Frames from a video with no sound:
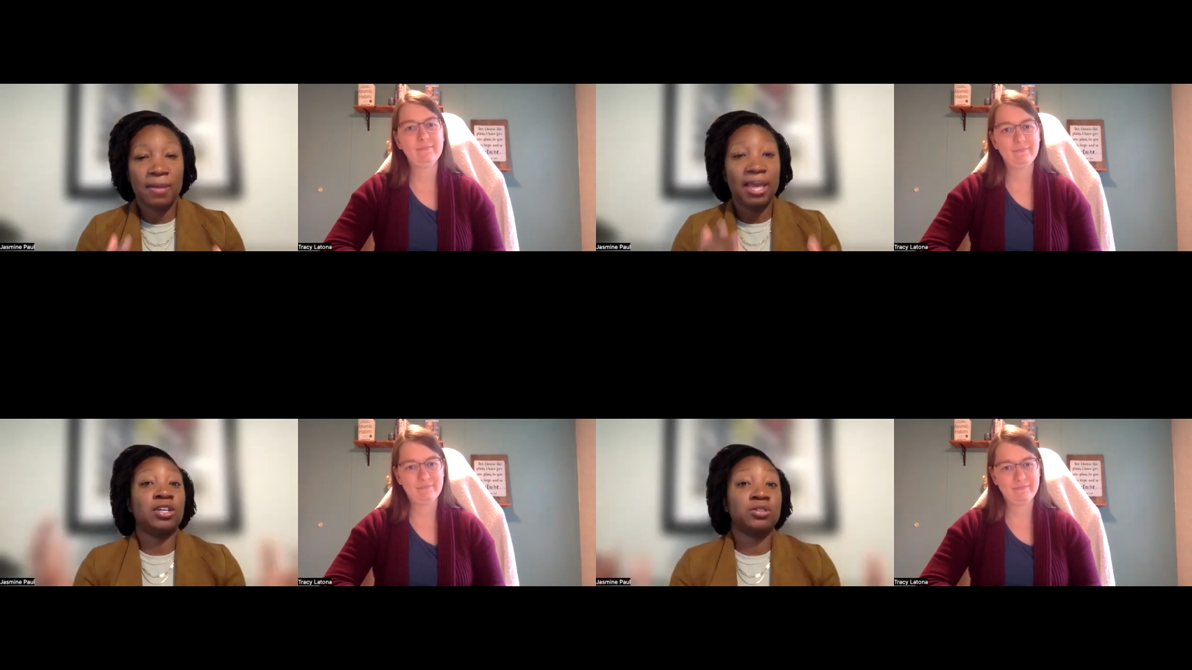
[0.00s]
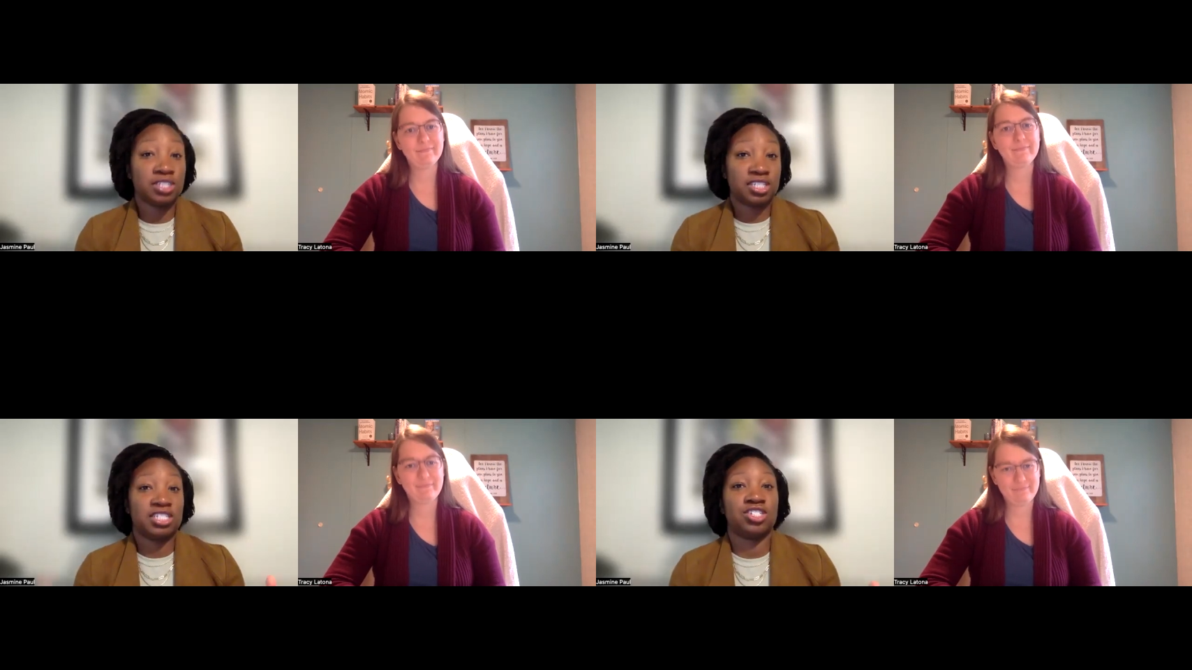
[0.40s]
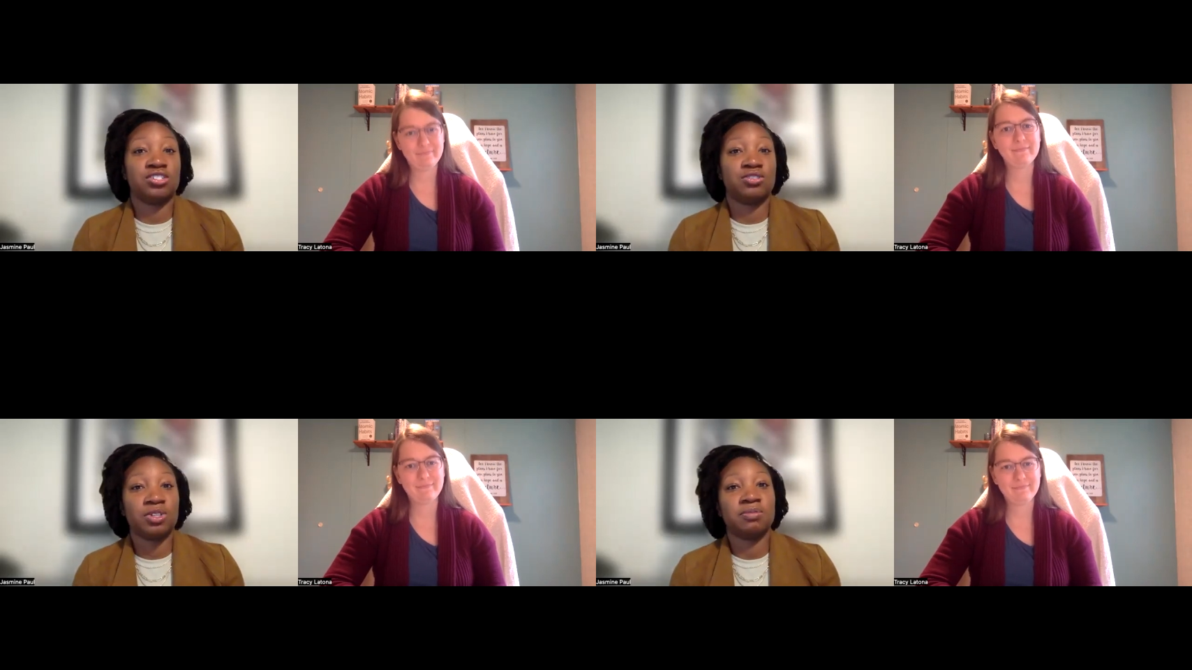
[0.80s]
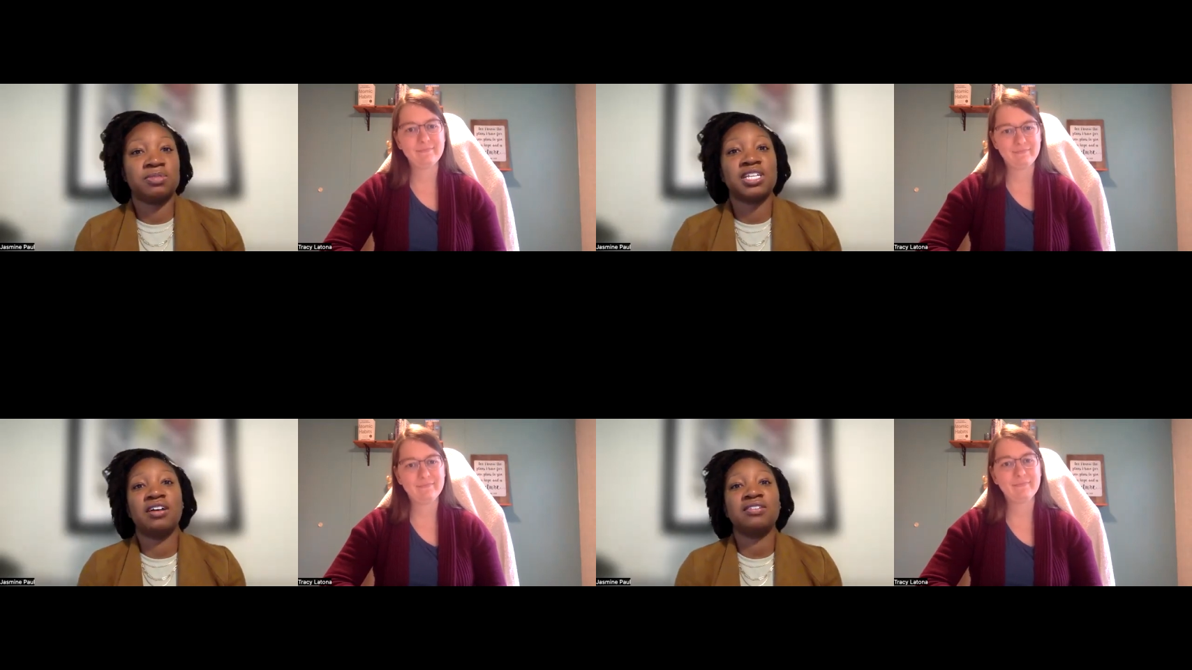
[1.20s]
Speaker 1: make those decisions for
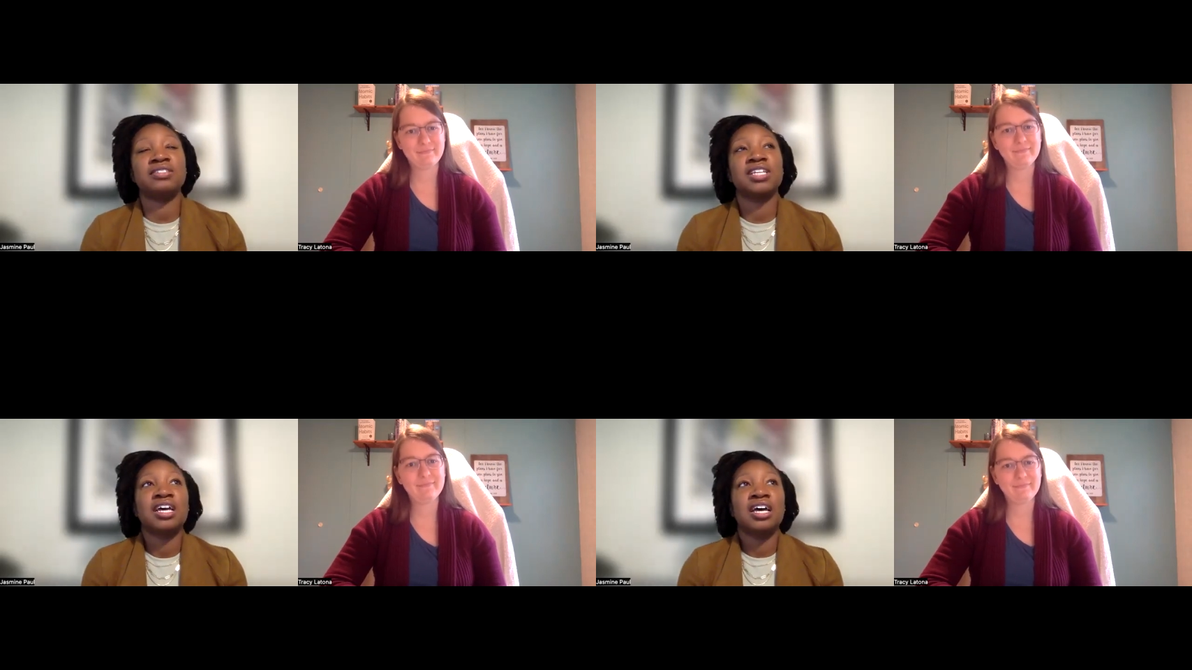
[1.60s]
themselves